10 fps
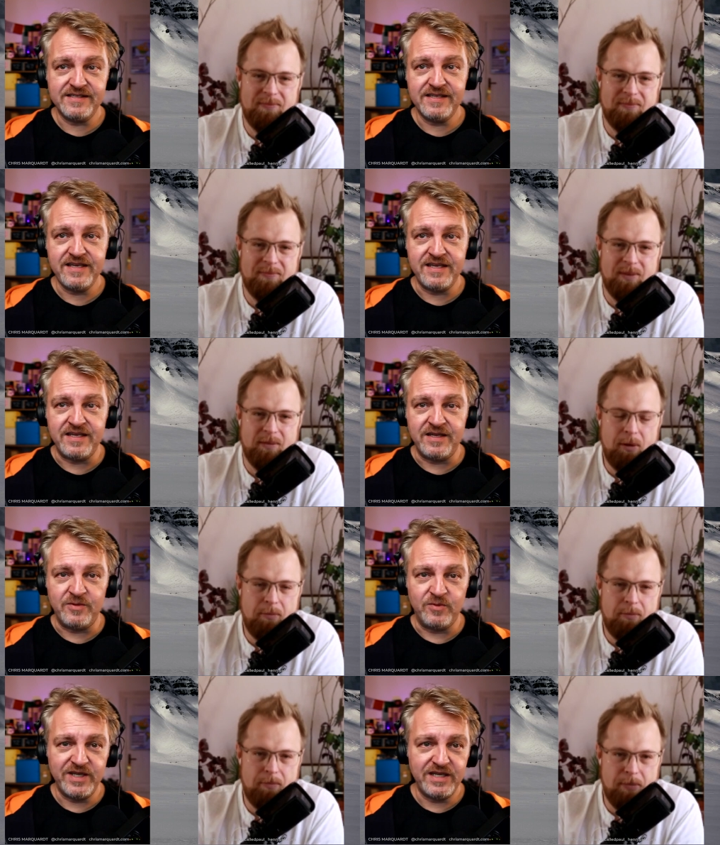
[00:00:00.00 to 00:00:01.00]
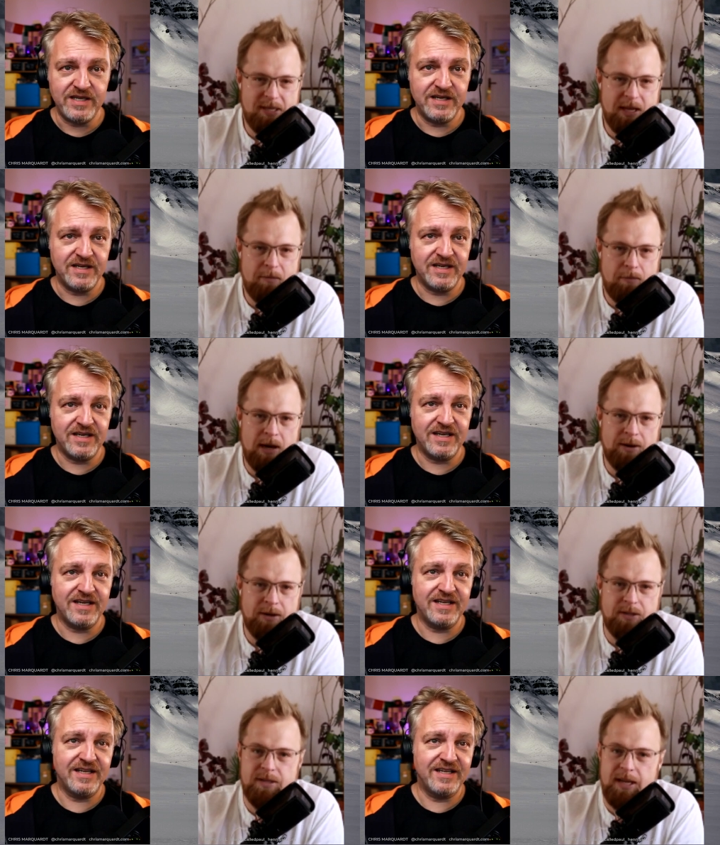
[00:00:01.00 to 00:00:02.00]
Speaker 1: see. We're we... missing
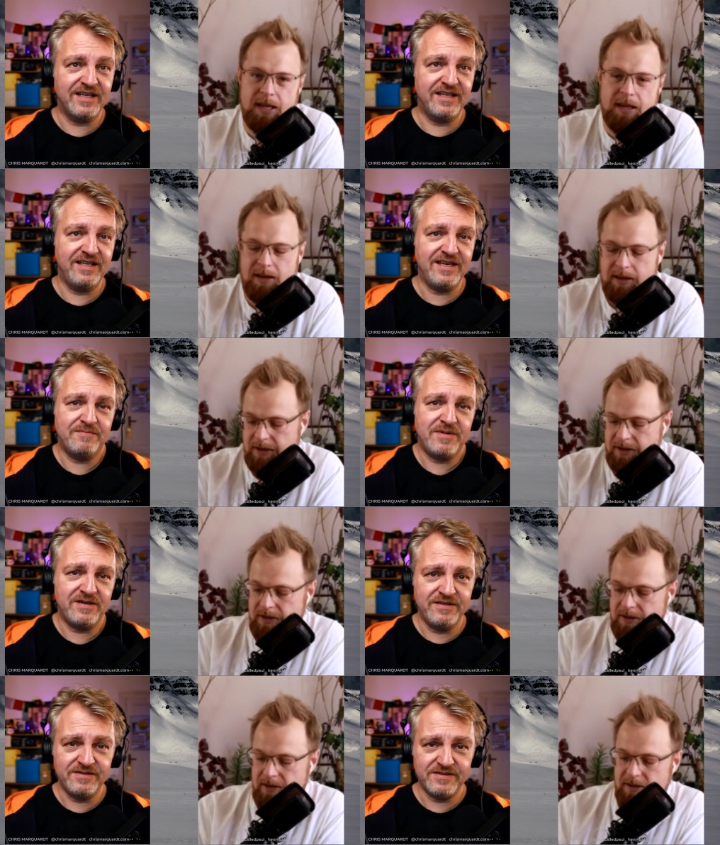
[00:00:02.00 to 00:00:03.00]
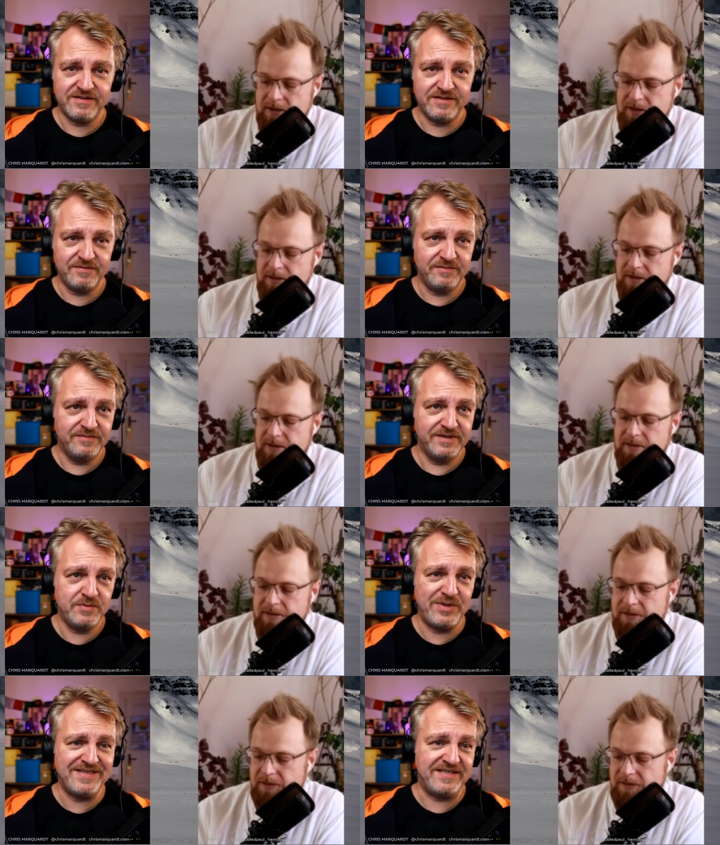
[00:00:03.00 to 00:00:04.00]
Mario today.
Speaker 2: Yeah, Mario's uh,
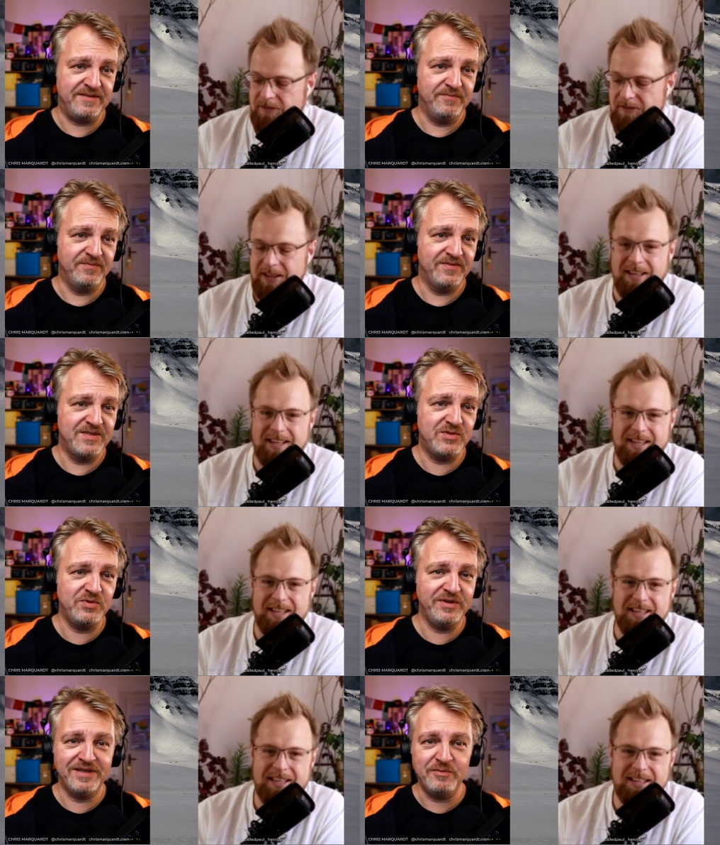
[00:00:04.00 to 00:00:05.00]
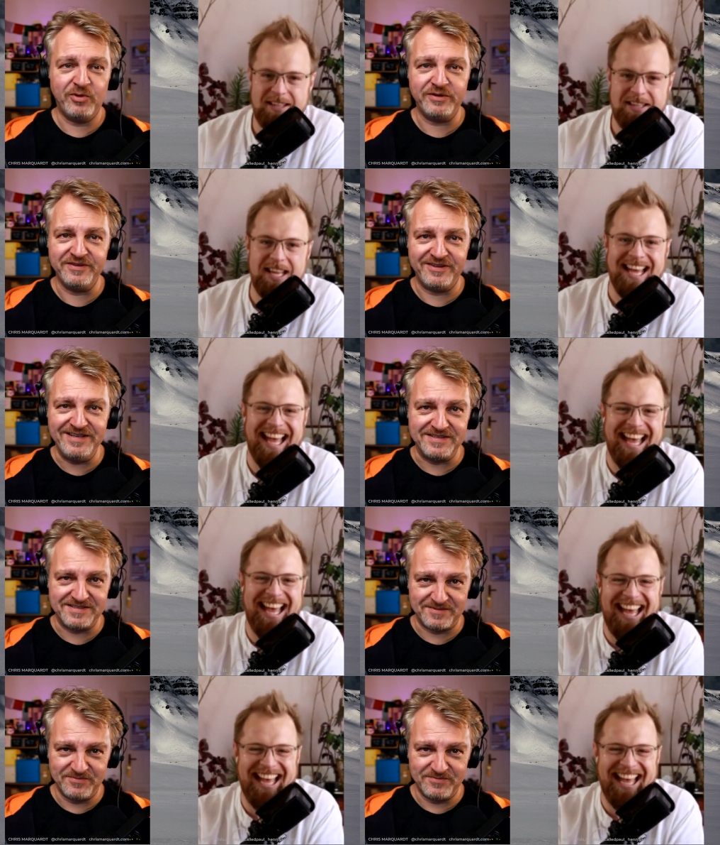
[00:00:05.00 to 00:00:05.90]
he's busy. He's doing important things.